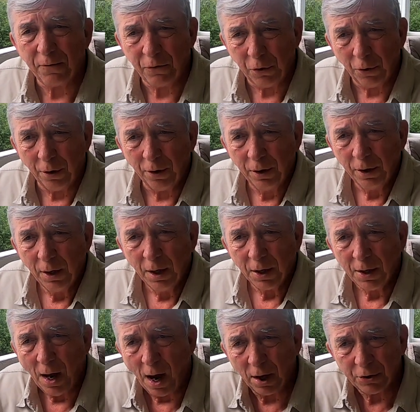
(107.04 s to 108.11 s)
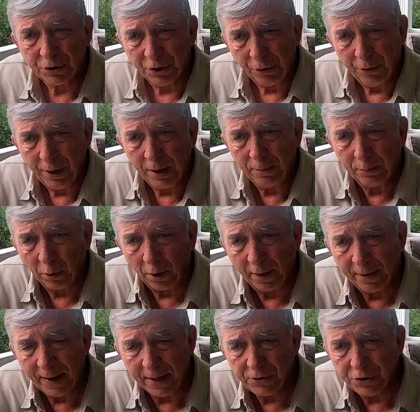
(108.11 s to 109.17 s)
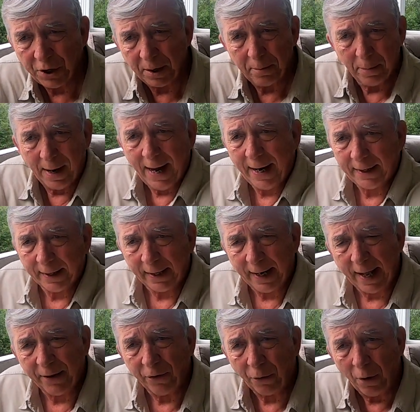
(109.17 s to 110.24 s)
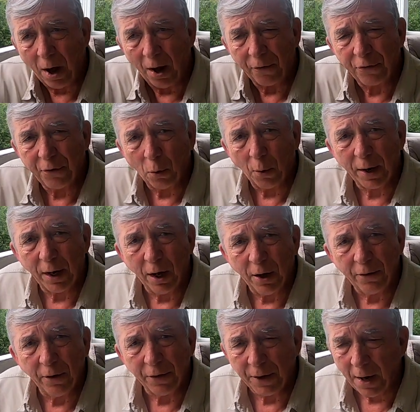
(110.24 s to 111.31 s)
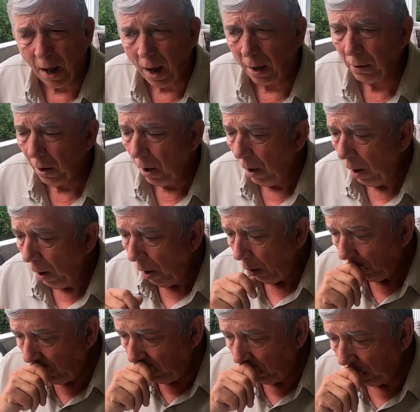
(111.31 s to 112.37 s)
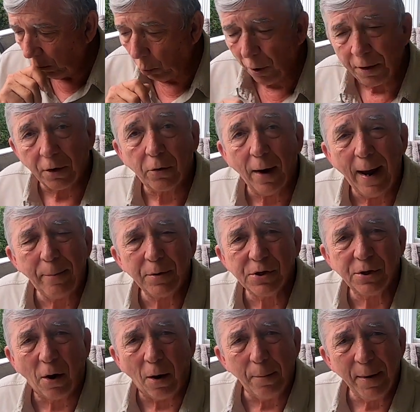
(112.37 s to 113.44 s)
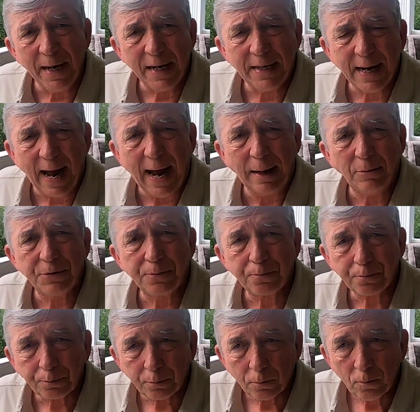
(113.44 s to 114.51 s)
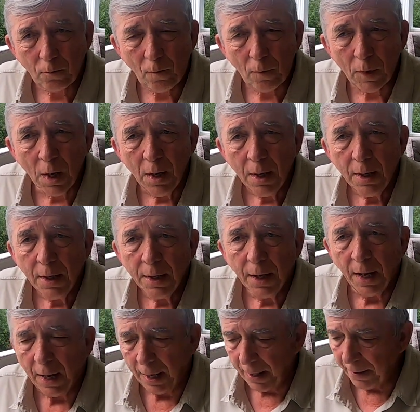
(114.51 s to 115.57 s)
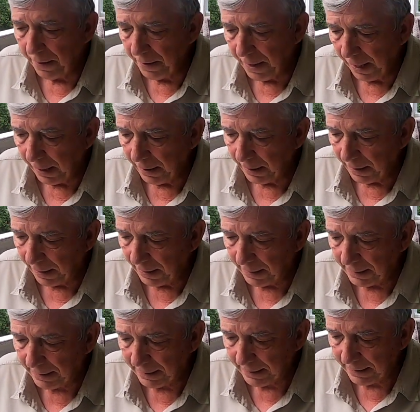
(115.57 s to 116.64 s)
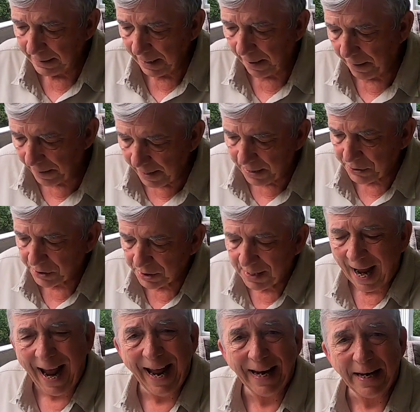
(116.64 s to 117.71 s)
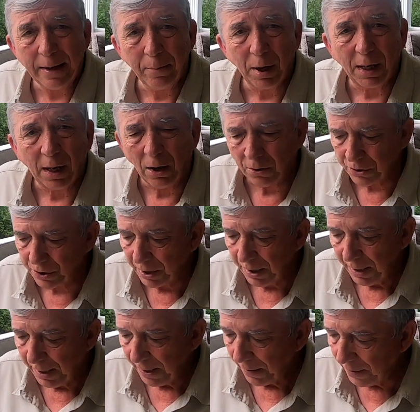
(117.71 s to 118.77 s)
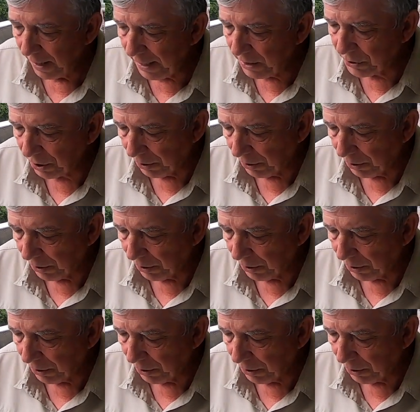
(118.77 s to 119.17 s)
if you're dock shooting, pulling that jig back and letting the rod throw it under the dock, where the crappies are many times, then this is handy because these